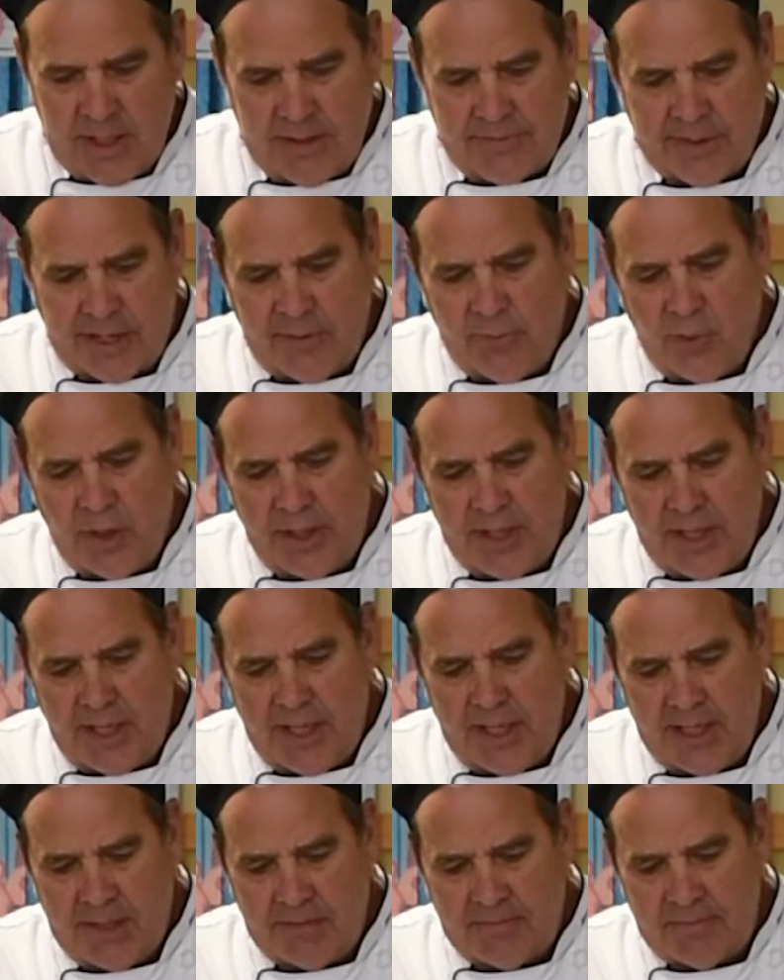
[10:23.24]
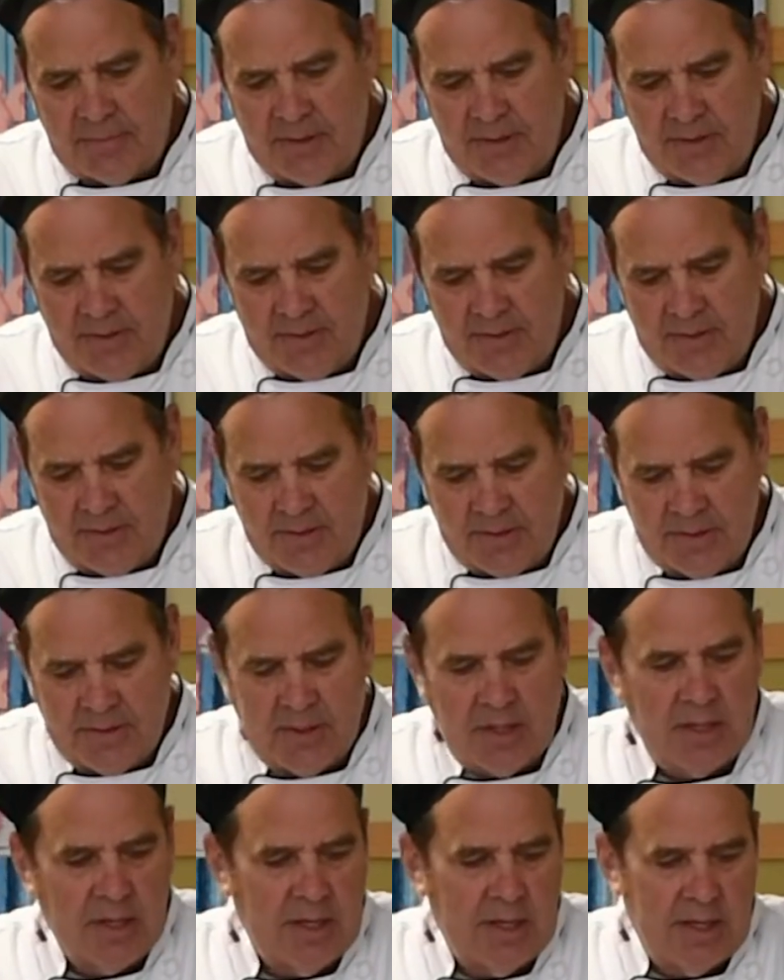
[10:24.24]
Now I went ahead
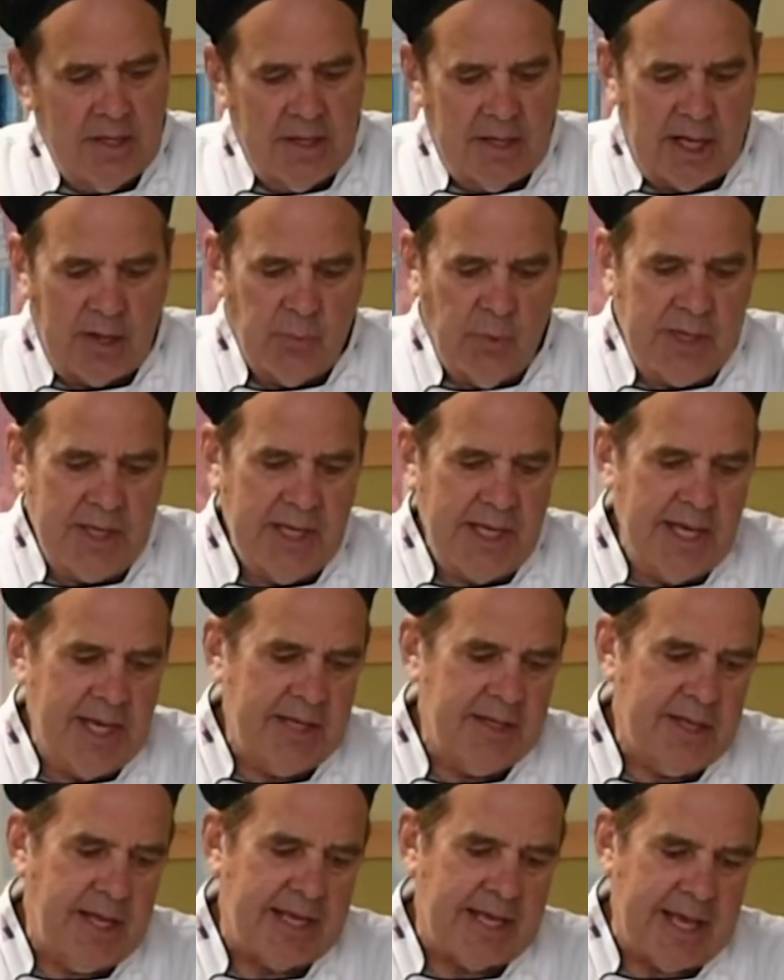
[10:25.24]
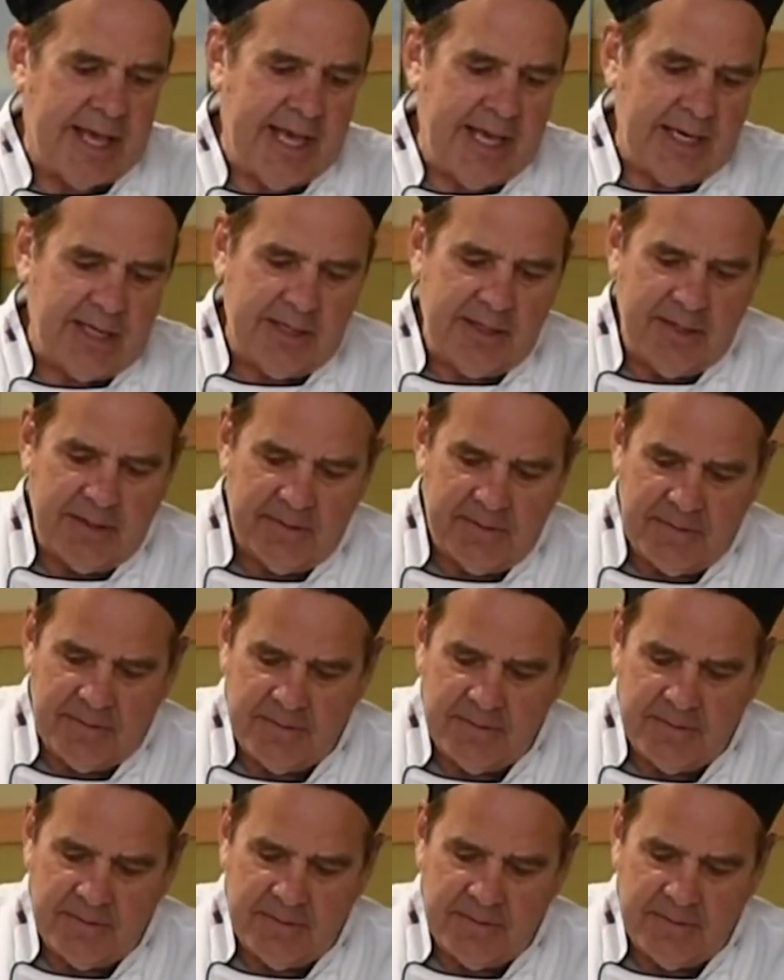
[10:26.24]
and I added